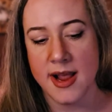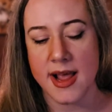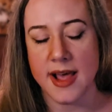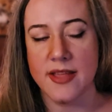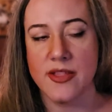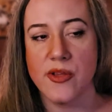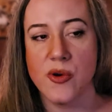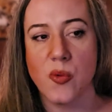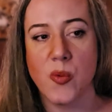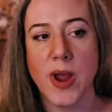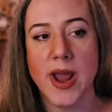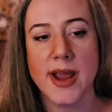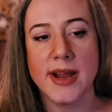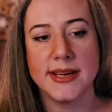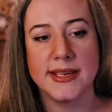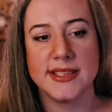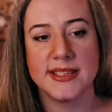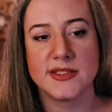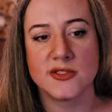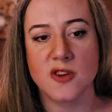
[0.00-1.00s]
And the way
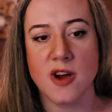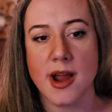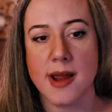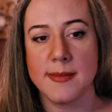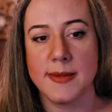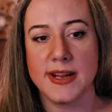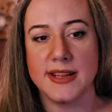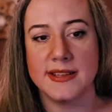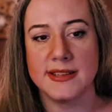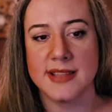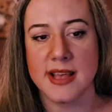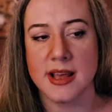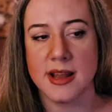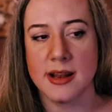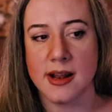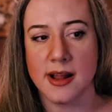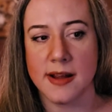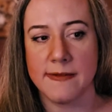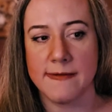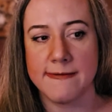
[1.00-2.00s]
I describe it is
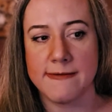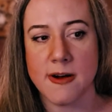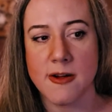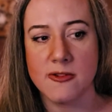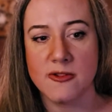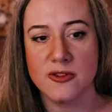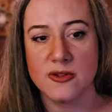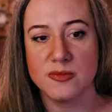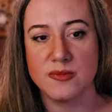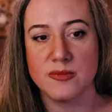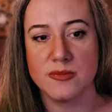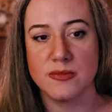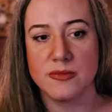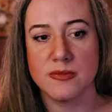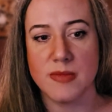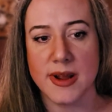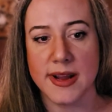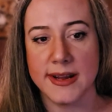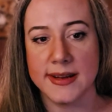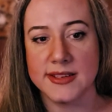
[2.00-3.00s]
that I've followed
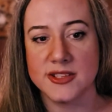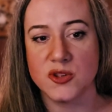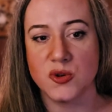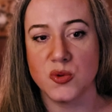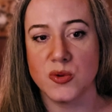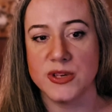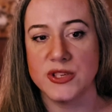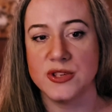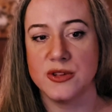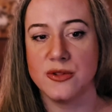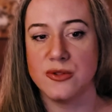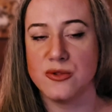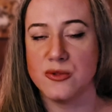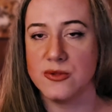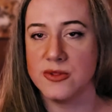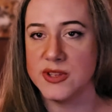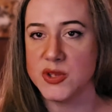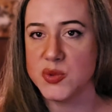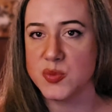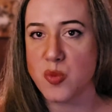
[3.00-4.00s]
my intuition
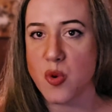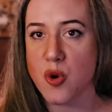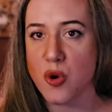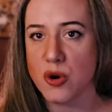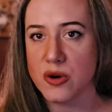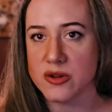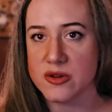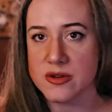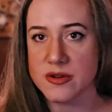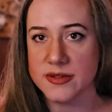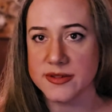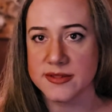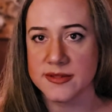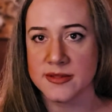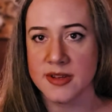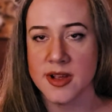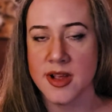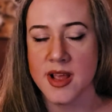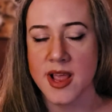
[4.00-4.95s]
through these portals.